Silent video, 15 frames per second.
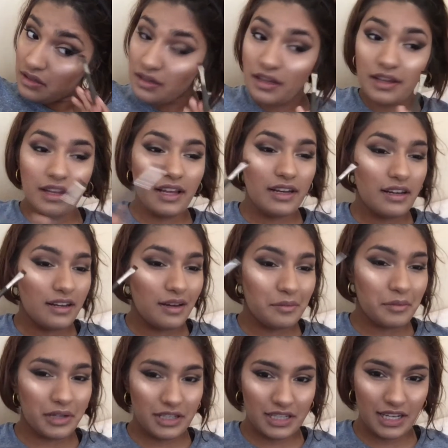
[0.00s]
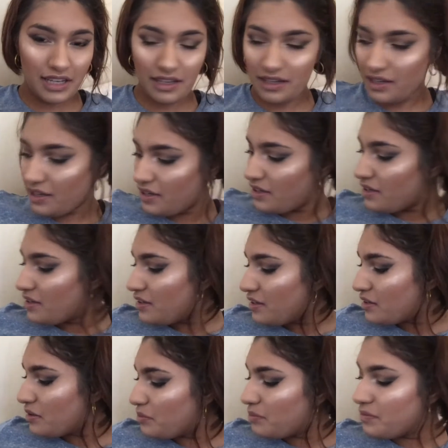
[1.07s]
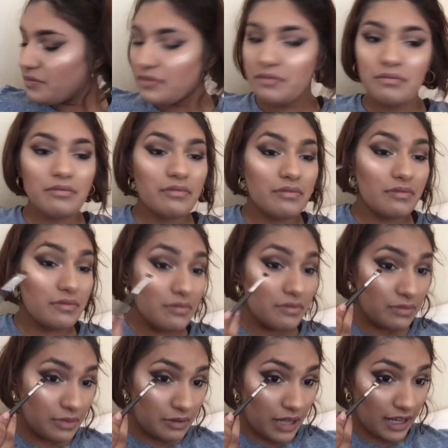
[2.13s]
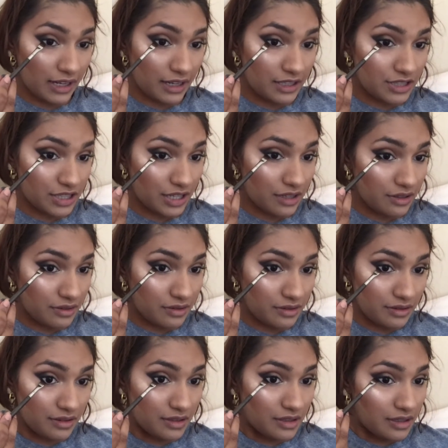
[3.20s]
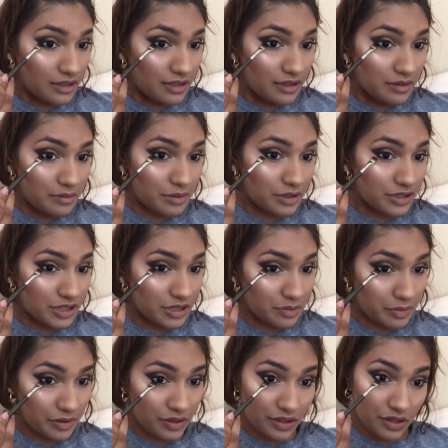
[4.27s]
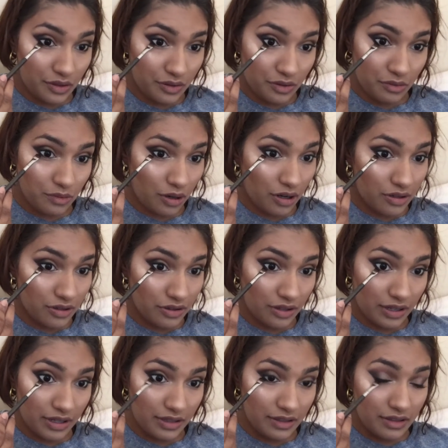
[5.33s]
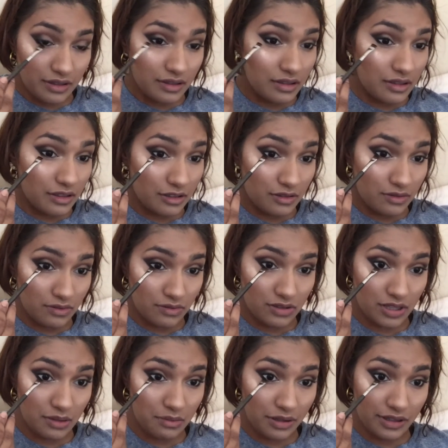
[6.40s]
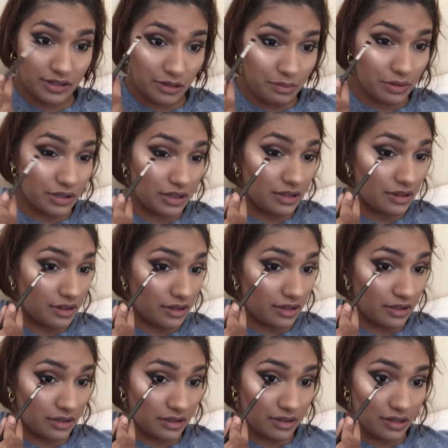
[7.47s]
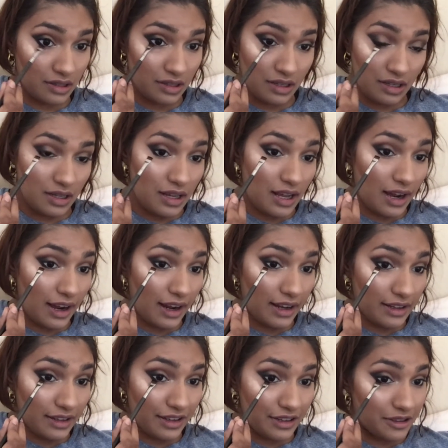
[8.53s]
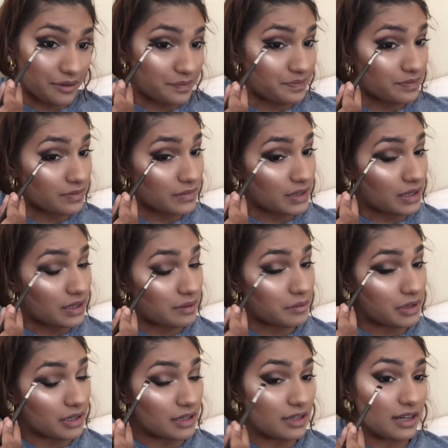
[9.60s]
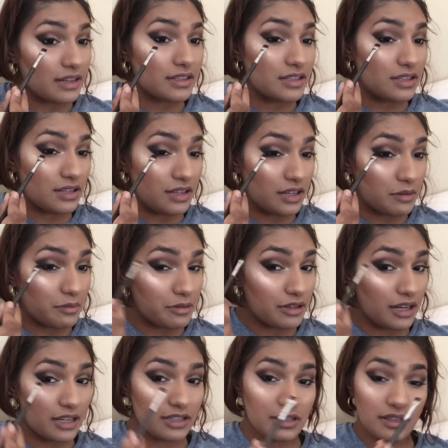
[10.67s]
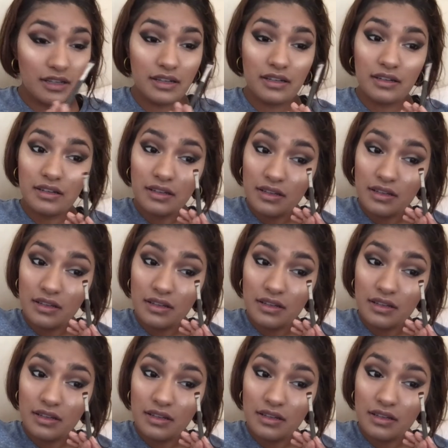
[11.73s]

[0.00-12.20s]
And then I'm going to take the black eyeshadow, put it just below the waterline, same place you put the eyeliner. I'm going to connect it to the upper lash line.